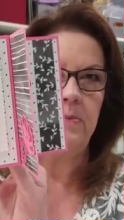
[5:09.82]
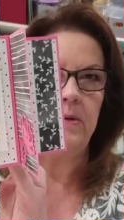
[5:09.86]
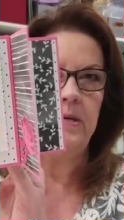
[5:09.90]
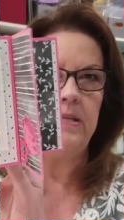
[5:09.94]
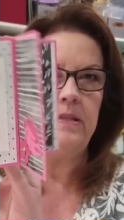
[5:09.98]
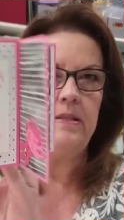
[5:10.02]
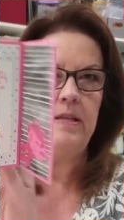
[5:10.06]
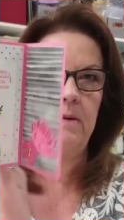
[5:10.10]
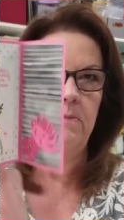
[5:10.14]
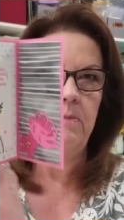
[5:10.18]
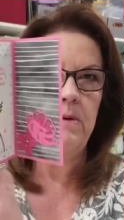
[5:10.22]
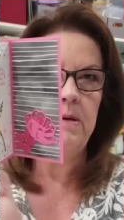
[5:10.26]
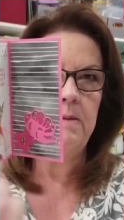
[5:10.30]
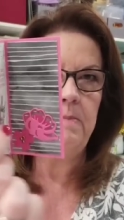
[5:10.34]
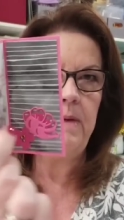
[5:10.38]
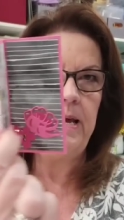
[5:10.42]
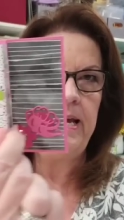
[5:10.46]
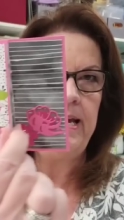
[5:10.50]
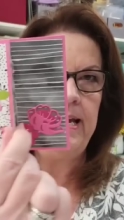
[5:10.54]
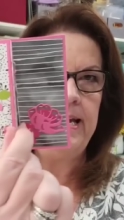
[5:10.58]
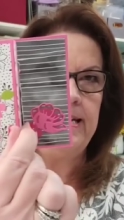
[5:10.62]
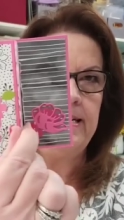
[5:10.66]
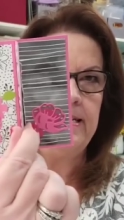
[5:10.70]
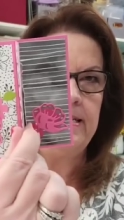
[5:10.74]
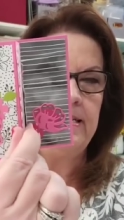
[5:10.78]
one that we
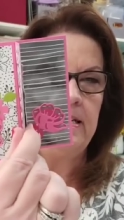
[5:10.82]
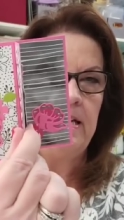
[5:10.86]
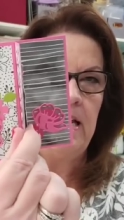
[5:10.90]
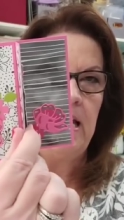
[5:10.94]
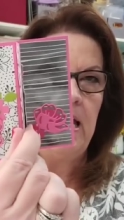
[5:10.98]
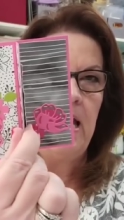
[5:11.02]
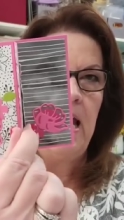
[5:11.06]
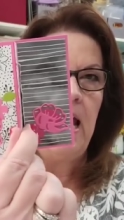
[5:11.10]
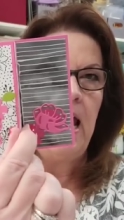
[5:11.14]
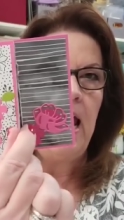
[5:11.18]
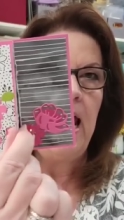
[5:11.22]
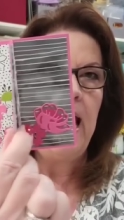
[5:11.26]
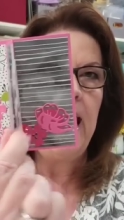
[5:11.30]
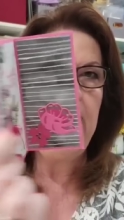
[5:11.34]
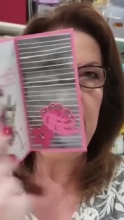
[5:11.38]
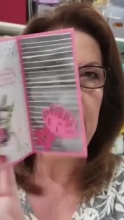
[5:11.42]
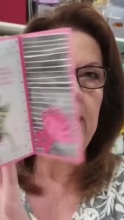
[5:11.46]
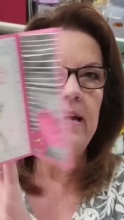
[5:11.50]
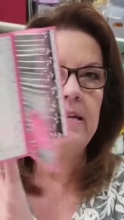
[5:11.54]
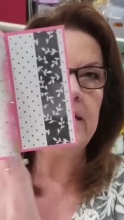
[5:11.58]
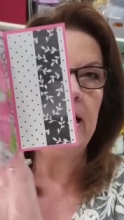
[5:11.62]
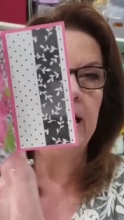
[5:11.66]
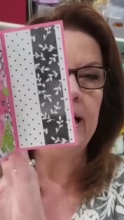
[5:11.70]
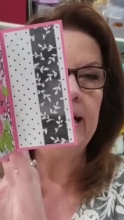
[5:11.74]
made? And